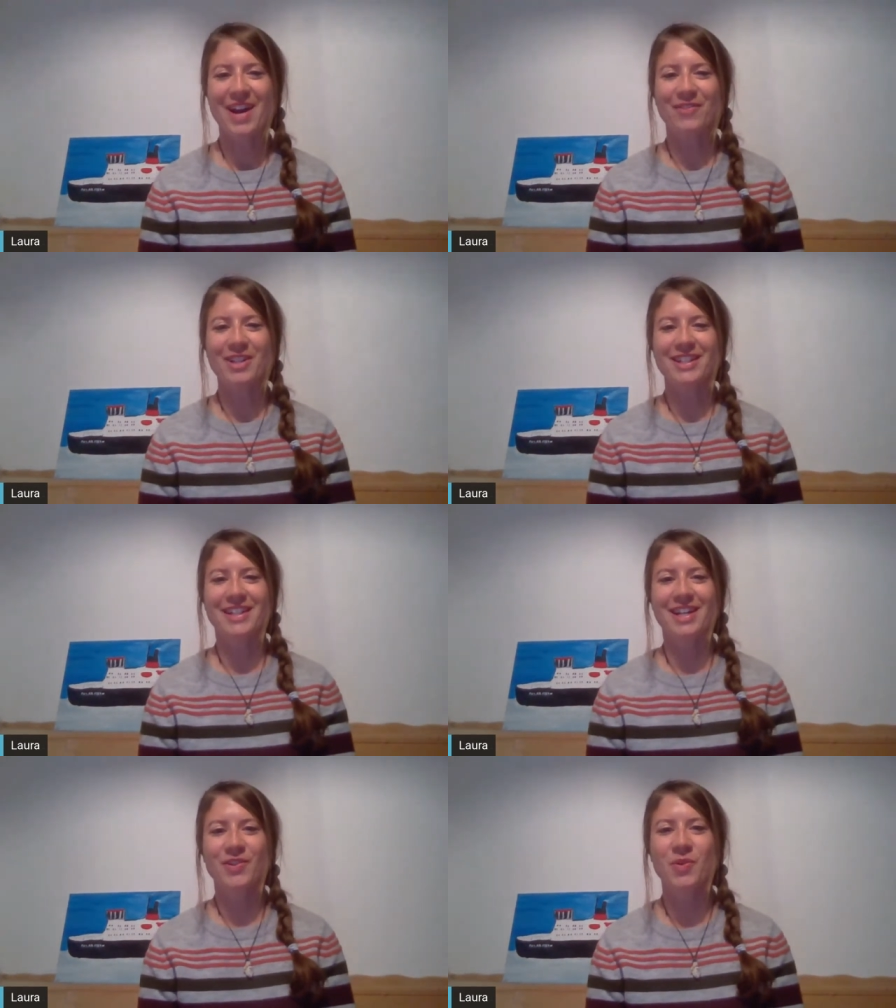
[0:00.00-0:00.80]
okay, what did
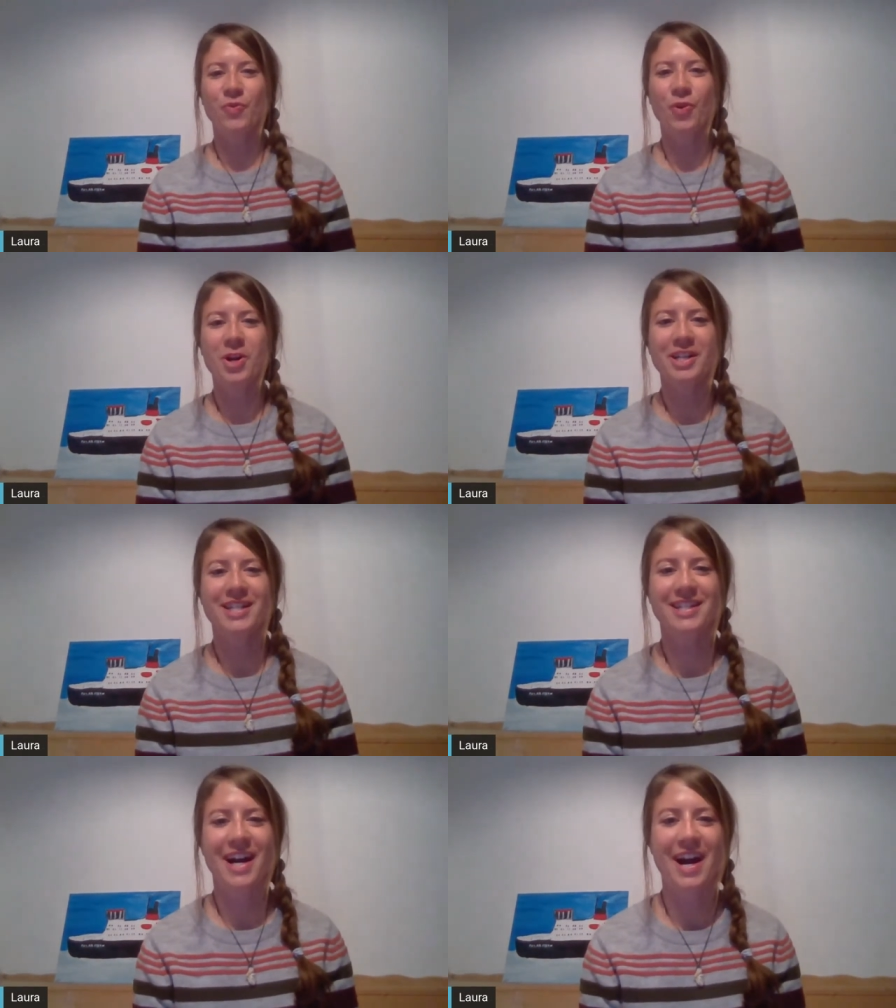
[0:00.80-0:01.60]
I do
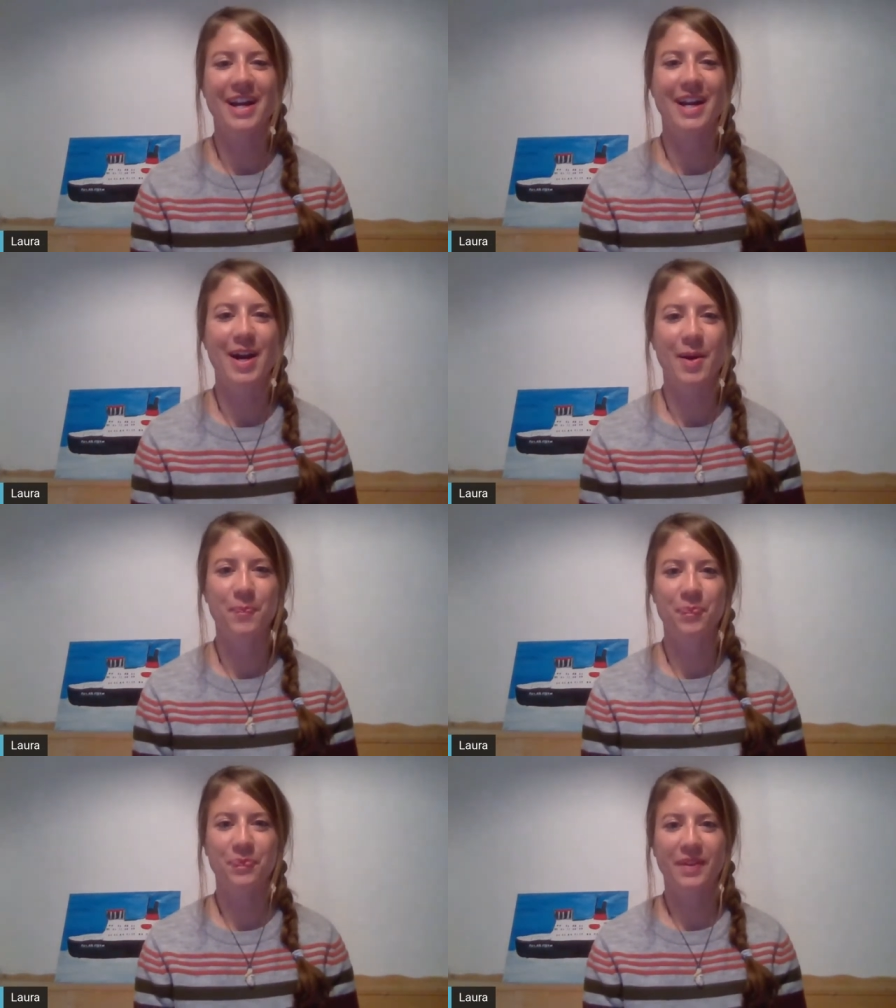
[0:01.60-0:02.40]
first? I am
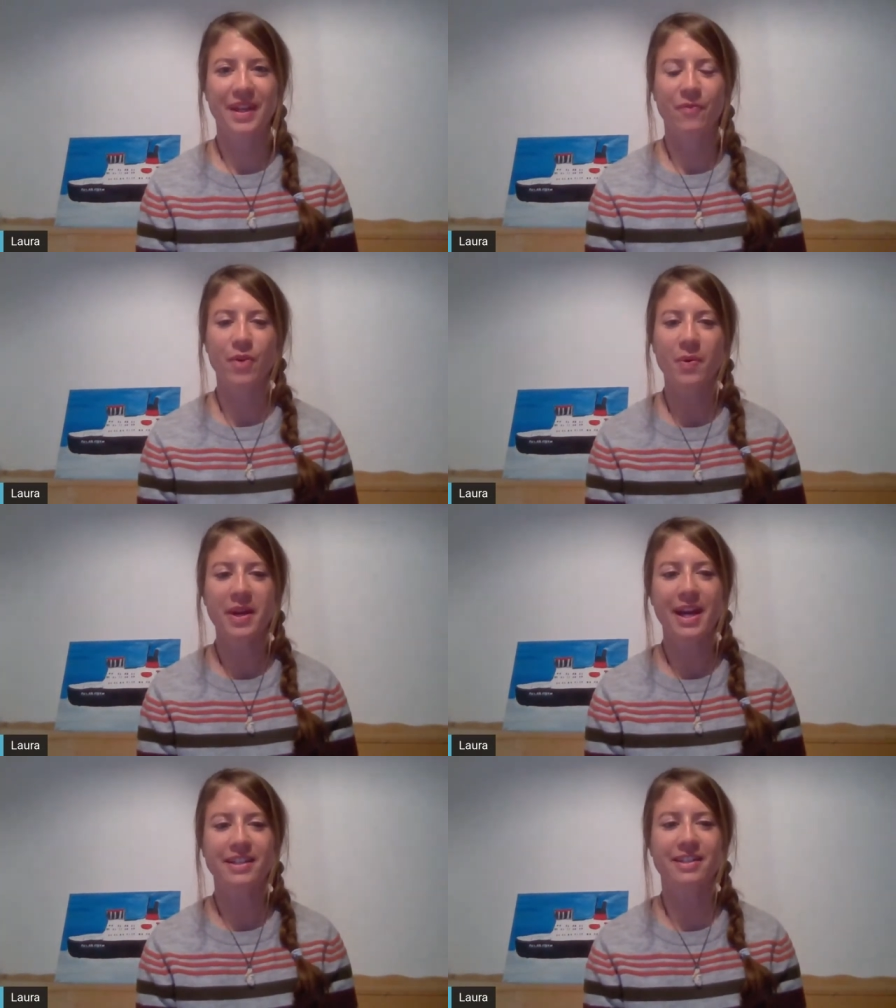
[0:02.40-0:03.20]
um,
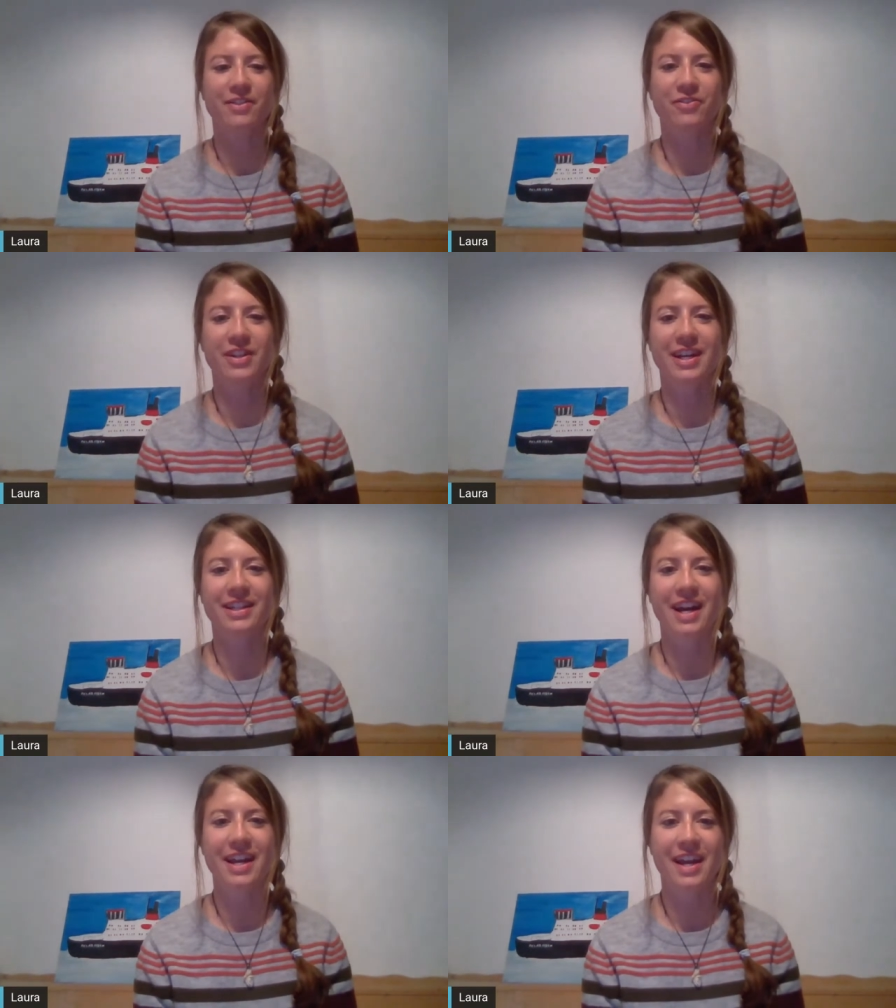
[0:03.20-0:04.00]
very active
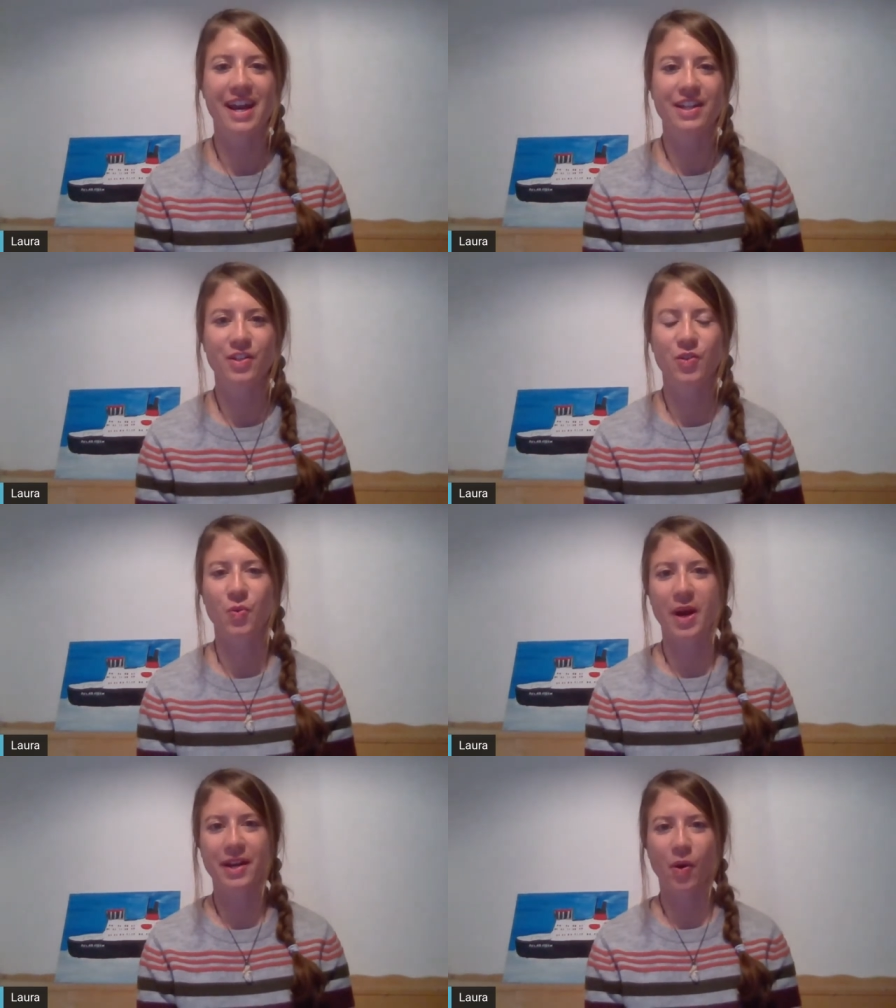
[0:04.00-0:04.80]
and I had
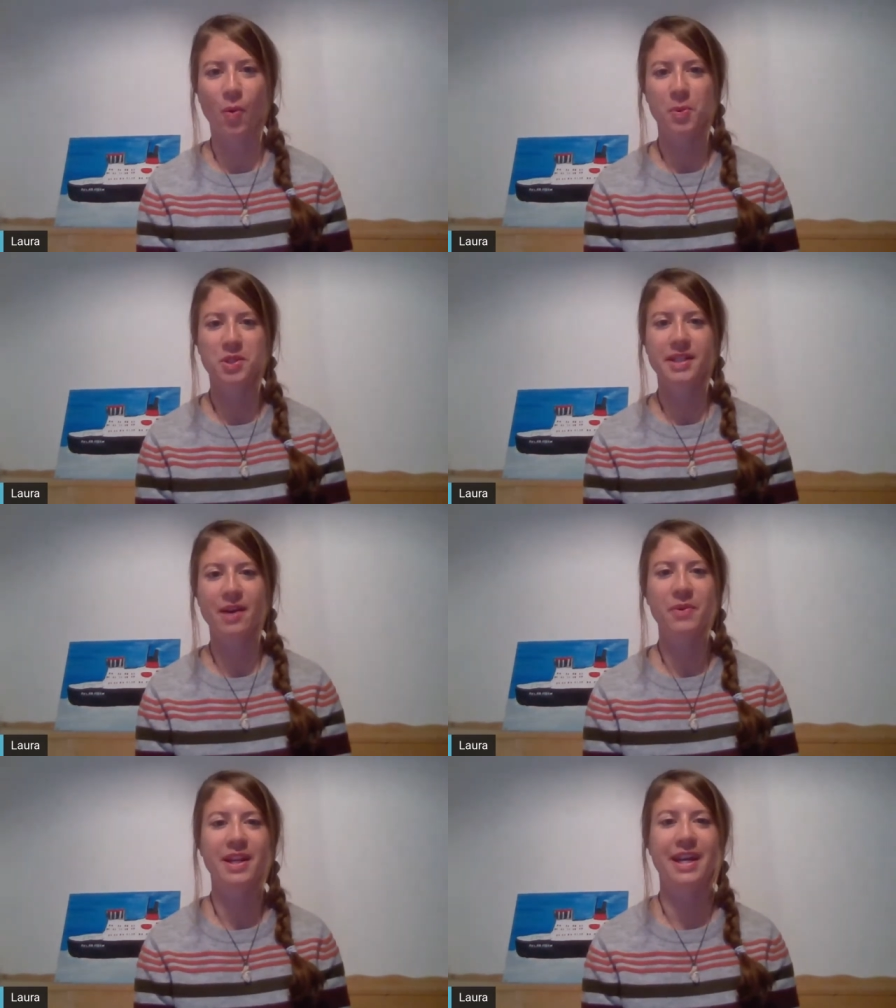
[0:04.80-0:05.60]
to run almost
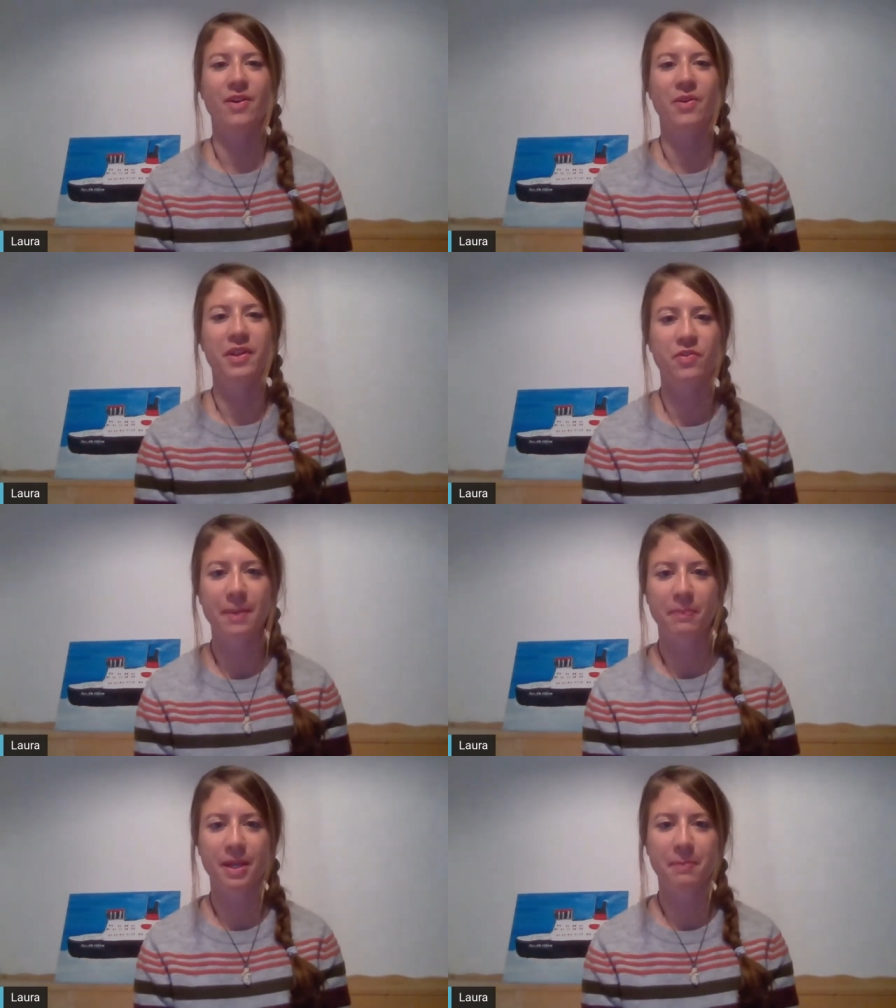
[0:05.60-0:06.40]
every day on a
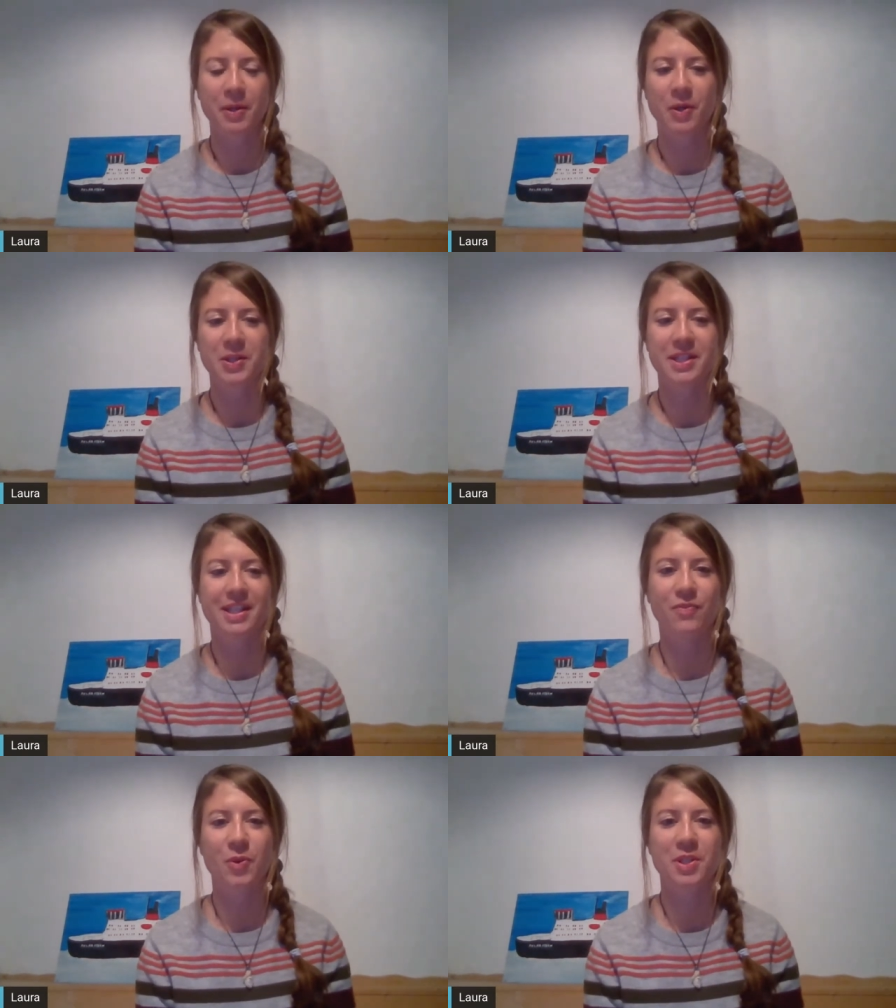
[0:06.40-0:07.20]
treadmill because
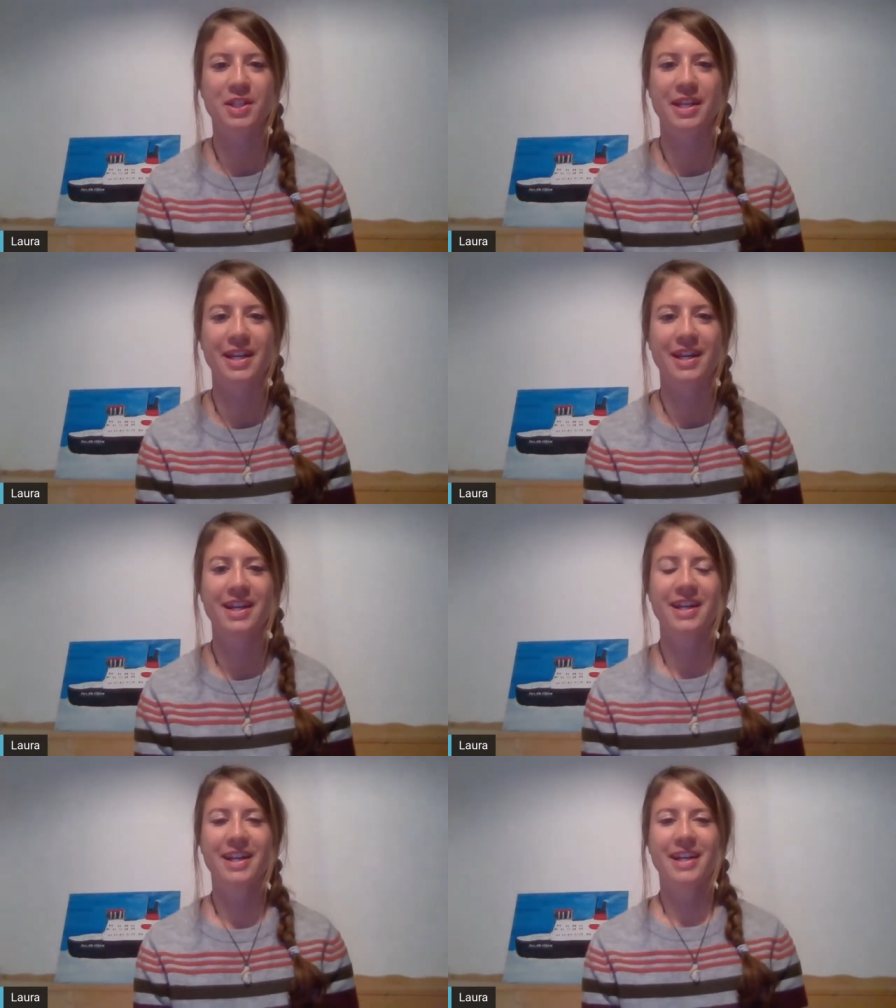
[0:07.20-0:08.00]
it was the
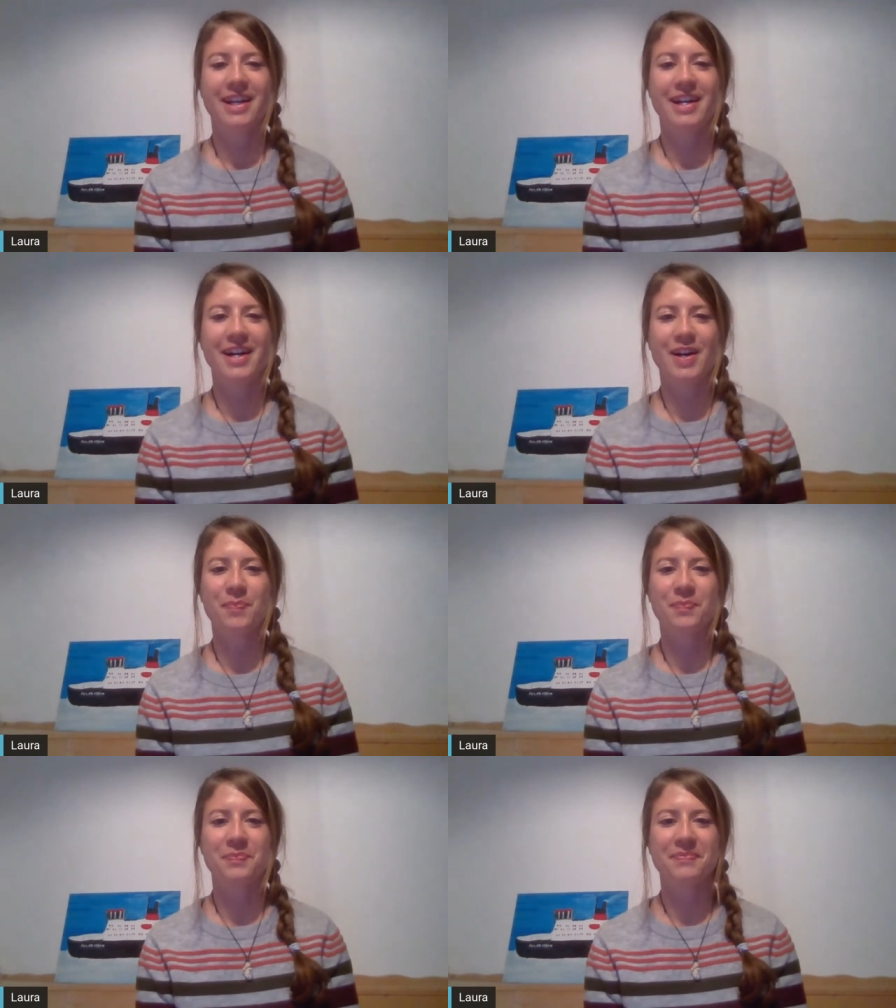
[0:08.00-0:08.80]

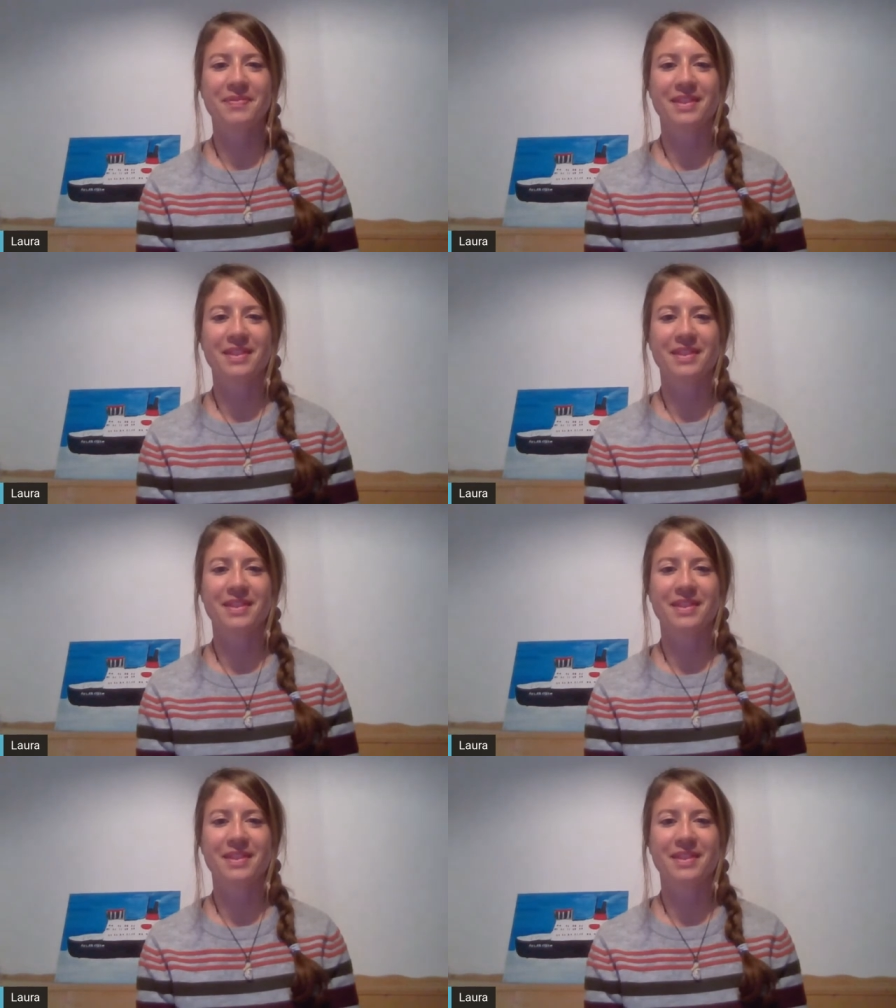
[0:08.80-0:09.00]
um,